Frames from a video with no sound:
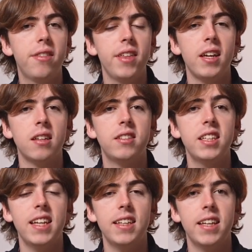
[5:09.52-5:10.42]
things
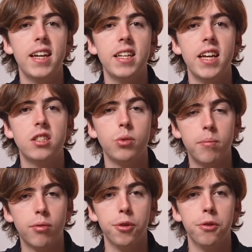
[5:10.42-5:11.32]
this essay needs to
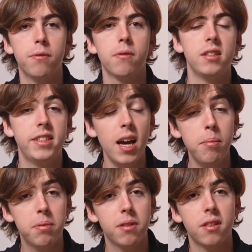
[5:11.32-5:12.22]
improve:
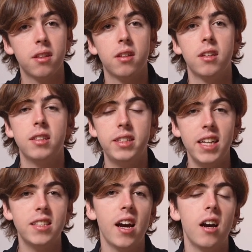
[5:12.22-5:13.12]
depth,
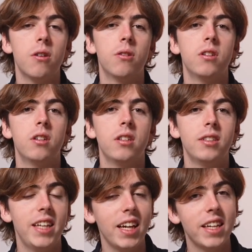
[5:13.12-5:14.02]
detail,
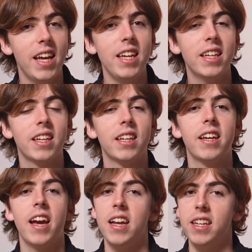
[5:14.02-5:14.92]
technique,
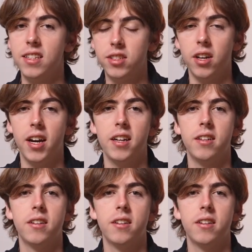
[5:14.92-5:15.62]
and insight.